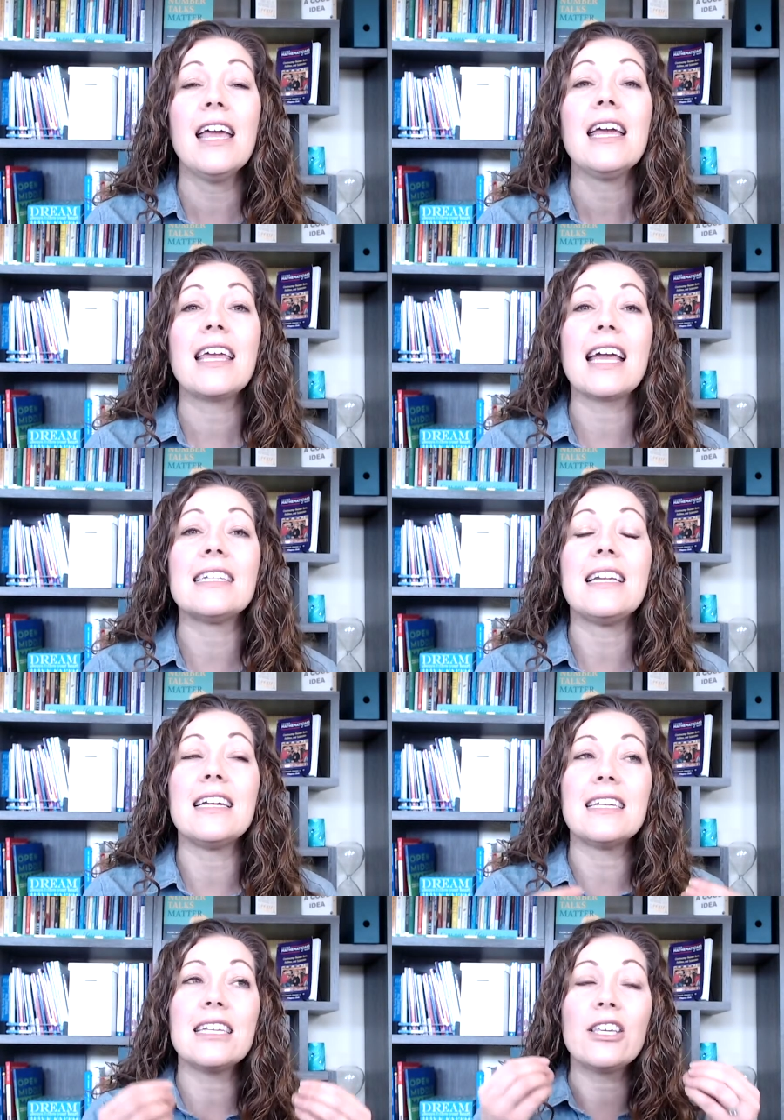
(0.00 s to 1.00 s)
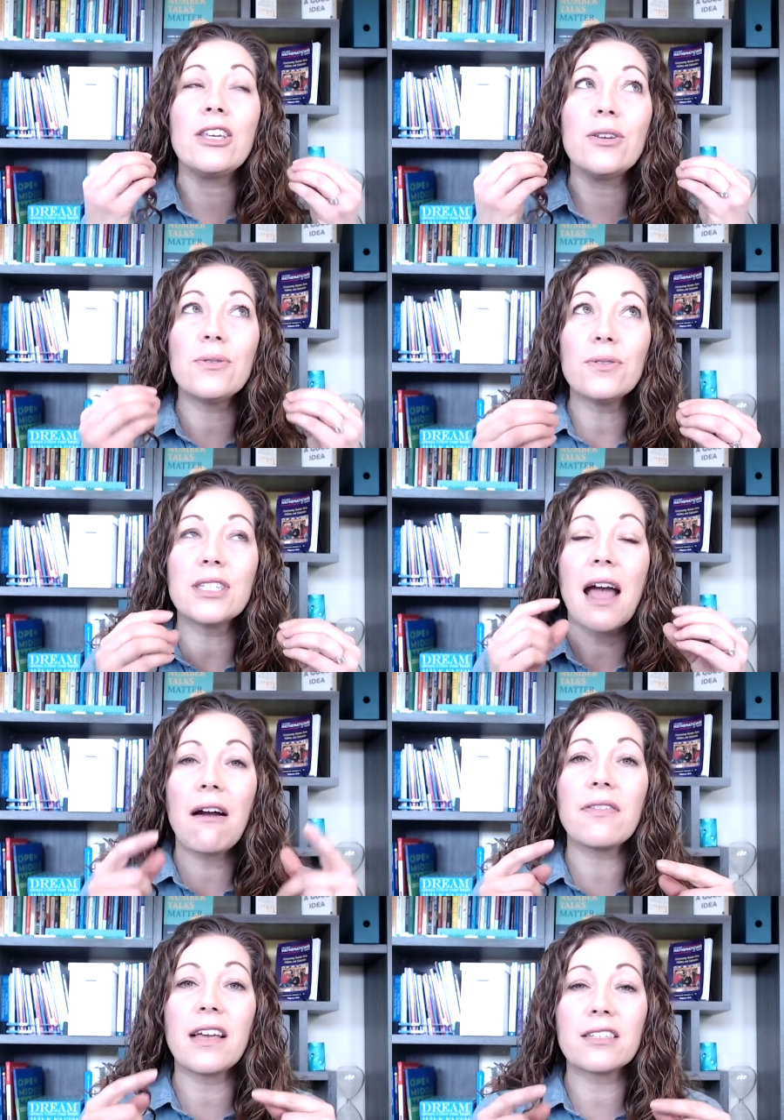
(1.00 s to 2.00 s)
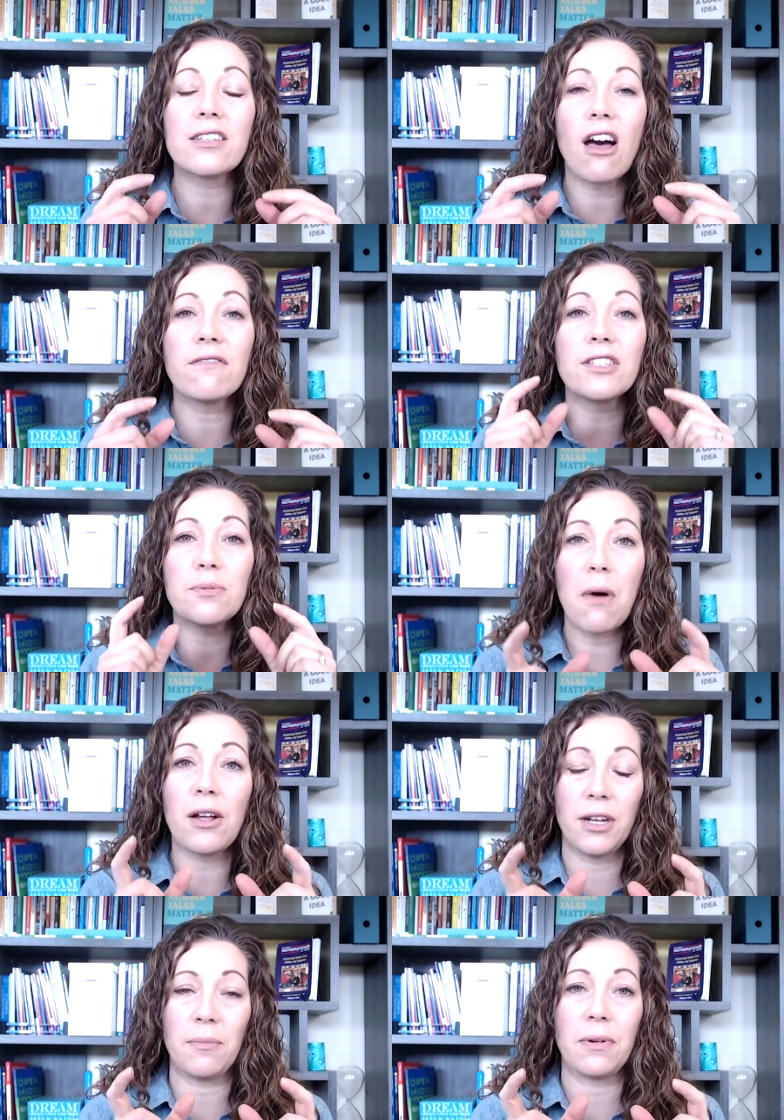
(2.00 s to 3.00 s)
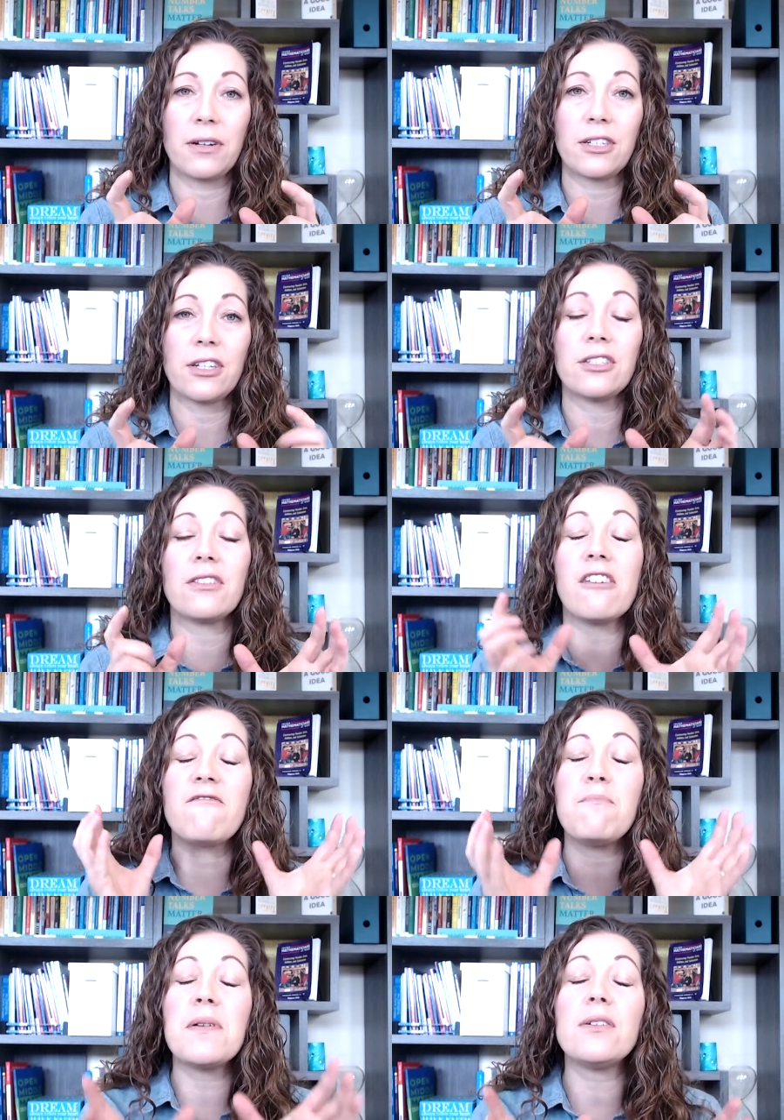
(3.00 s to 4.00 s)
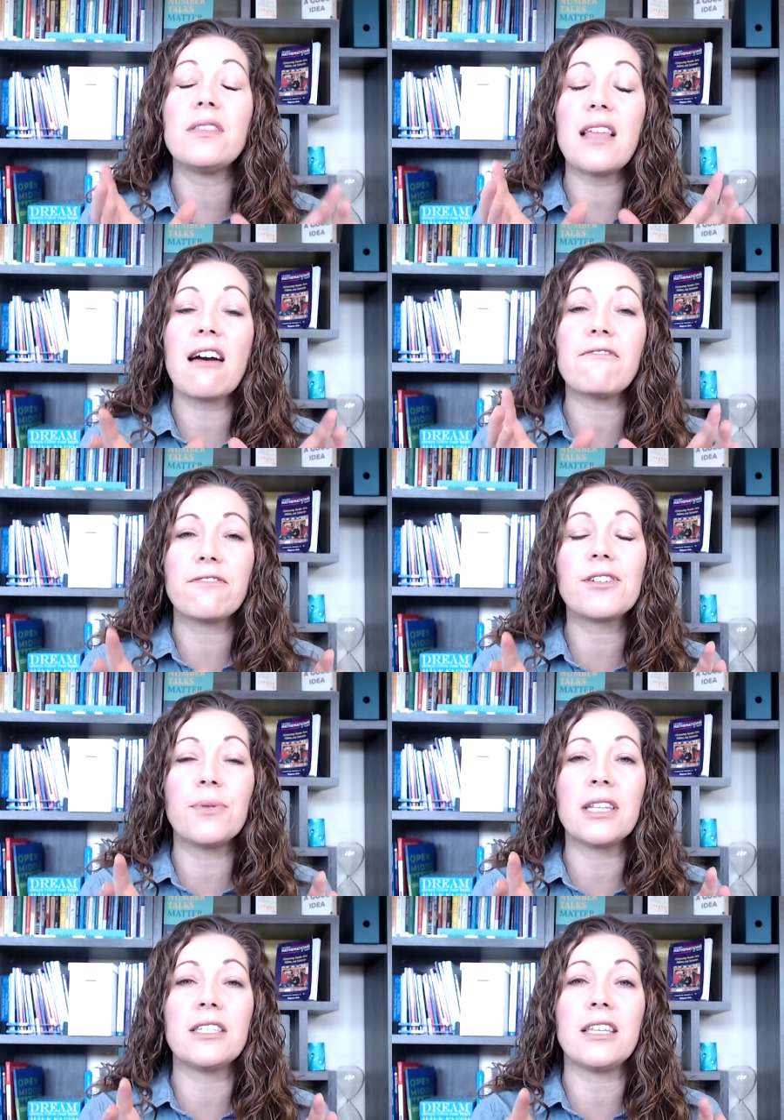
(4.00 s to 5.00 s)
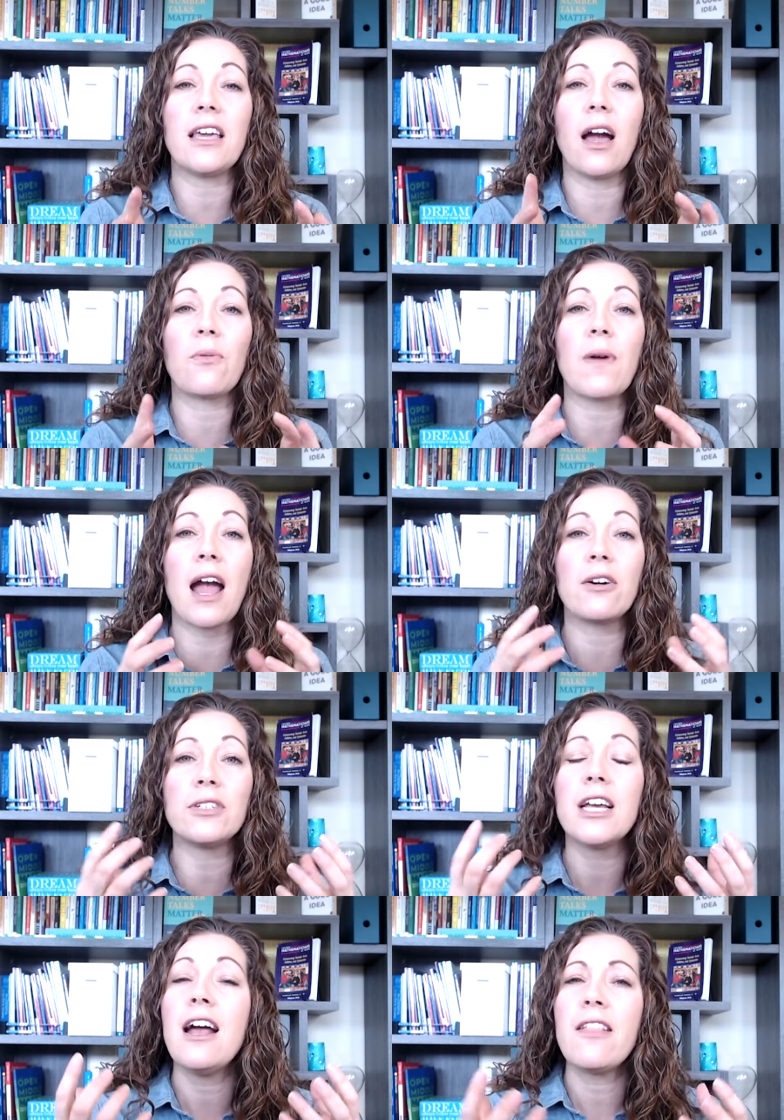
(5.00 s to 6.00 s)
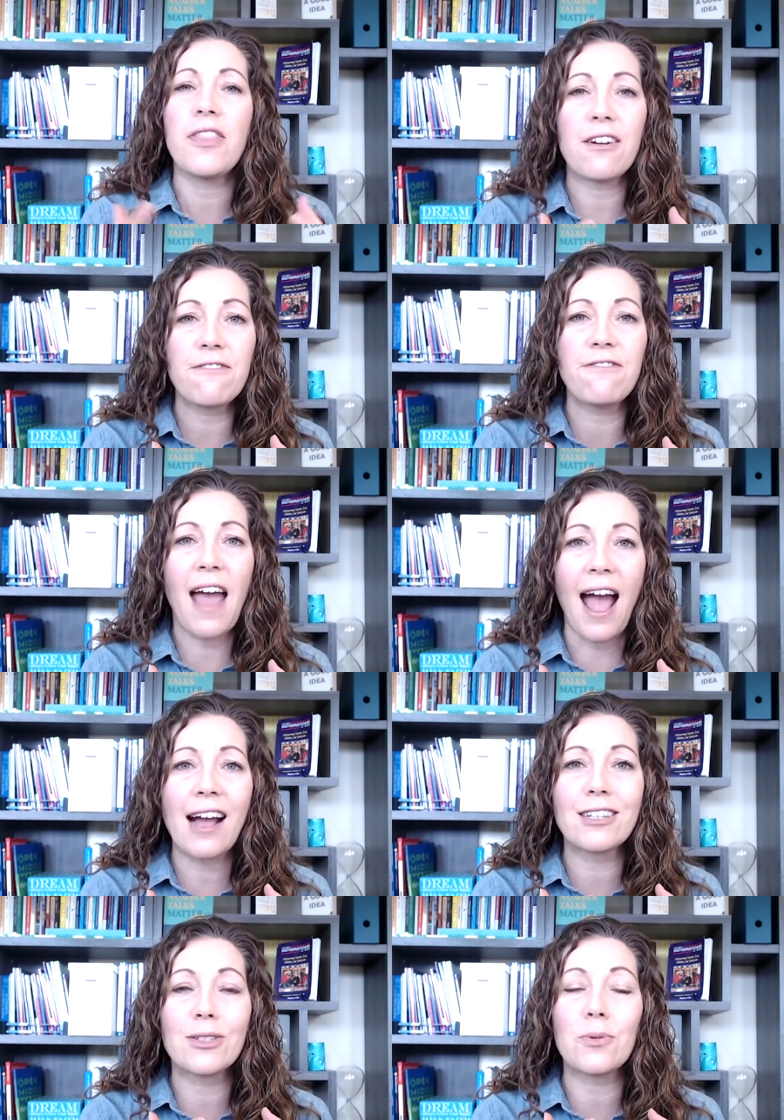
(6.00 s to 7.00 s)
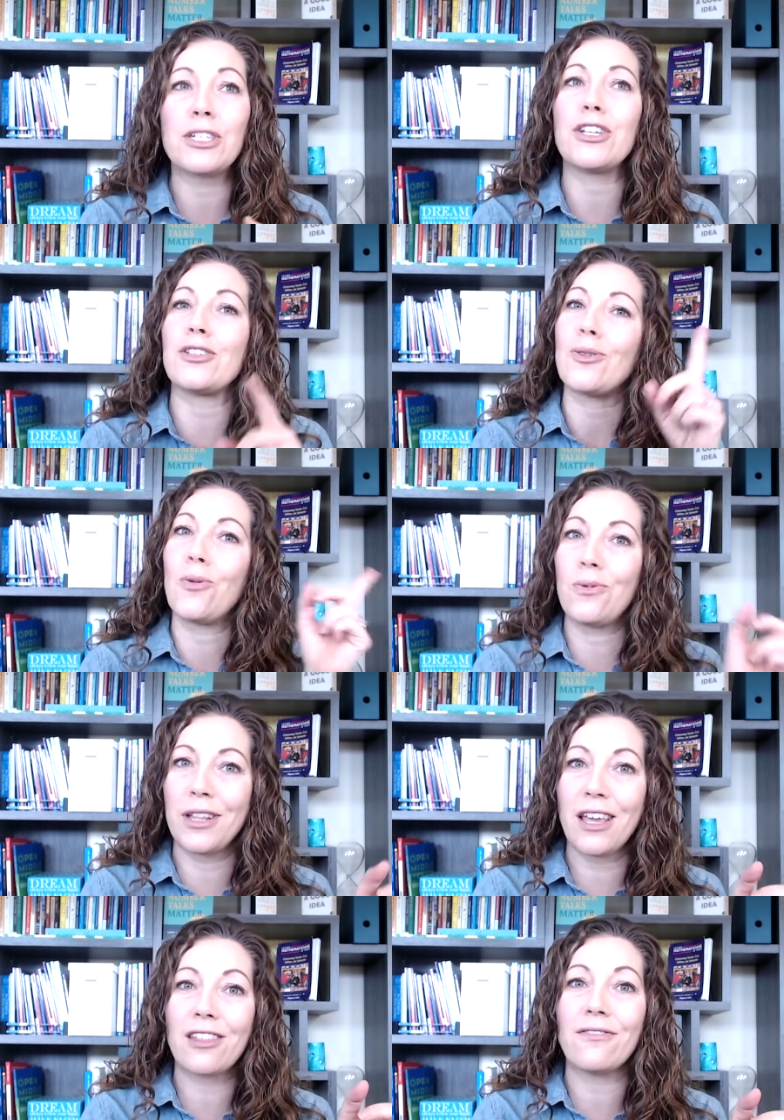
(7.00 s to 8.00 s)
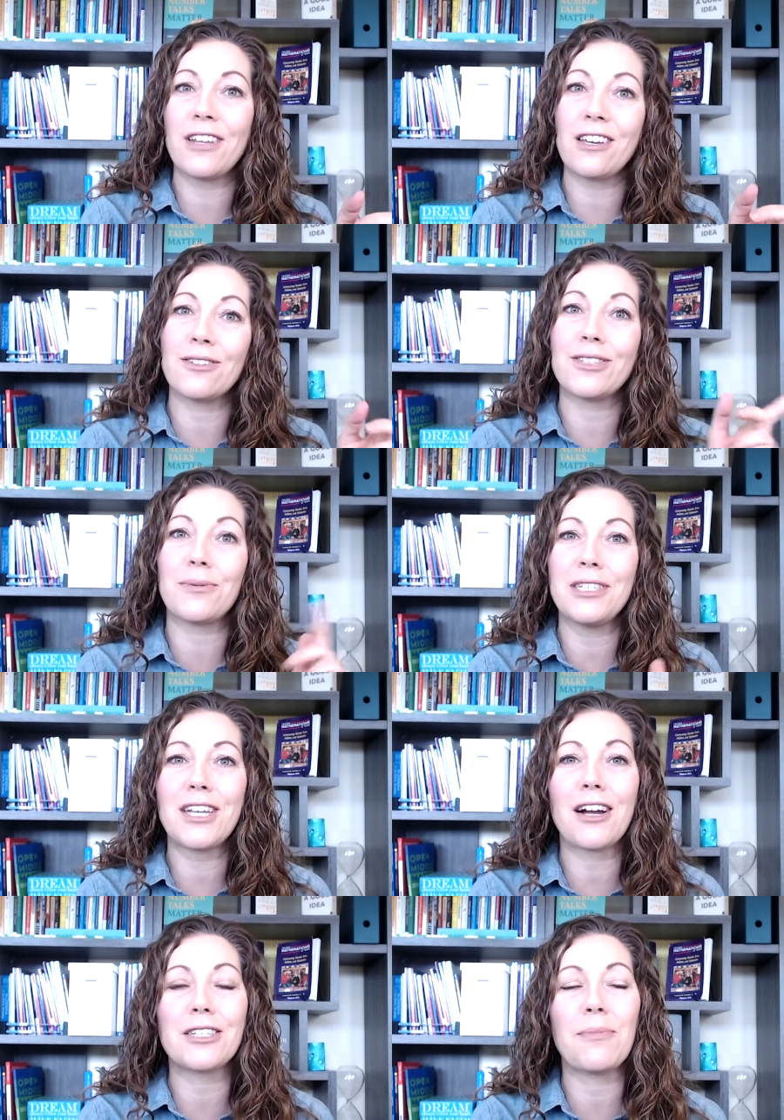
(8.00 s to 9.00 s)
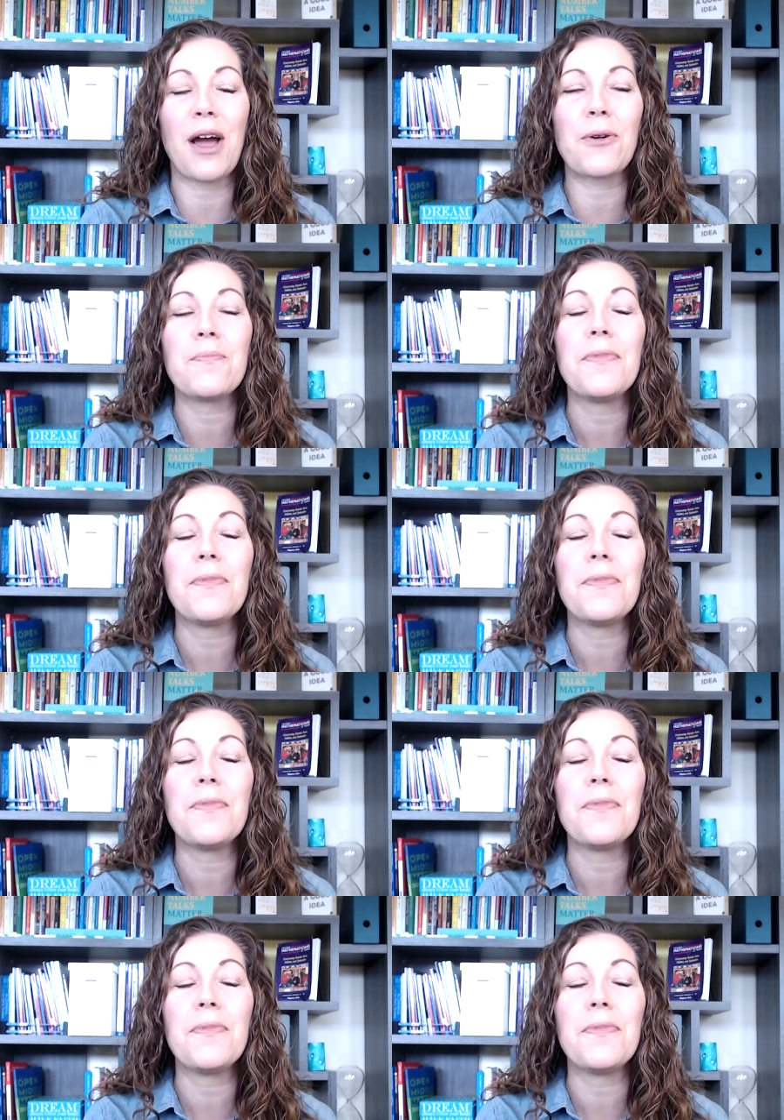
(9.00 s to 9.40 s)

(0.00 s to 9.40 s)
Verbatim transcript: can use how they solve small numbers. So they've built that fluency around their facts, which is one of the other videos that we talked about.